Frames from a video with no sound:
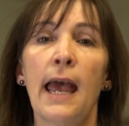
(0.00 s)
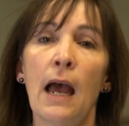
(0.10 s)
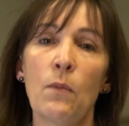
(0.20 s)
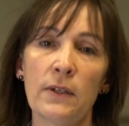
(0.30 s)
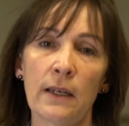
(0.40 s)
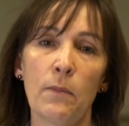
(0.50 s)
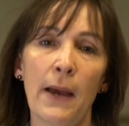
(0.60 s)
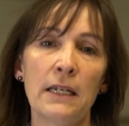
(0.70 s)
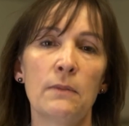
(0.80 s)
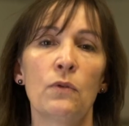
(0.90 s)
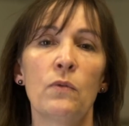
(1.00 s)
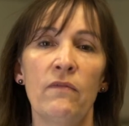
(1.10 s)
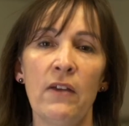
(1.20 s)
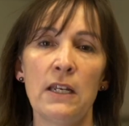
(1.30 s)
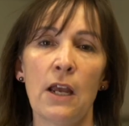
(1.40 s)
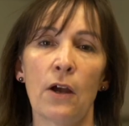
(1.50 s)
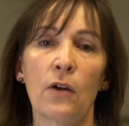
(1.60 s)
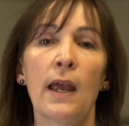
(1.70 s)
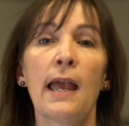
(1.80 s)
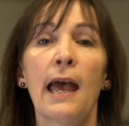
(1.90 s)
and was compatible with
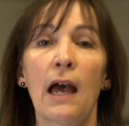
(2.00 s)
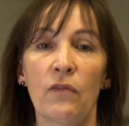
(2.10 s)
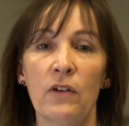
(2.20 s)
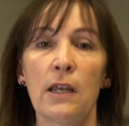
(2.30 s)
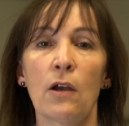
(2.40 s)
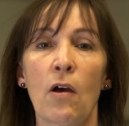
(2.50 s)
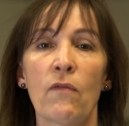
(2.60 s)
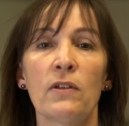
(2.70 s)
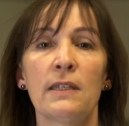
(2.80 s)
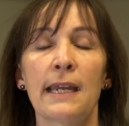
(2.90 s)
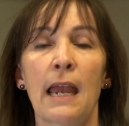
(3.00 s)
Video, our video conferencing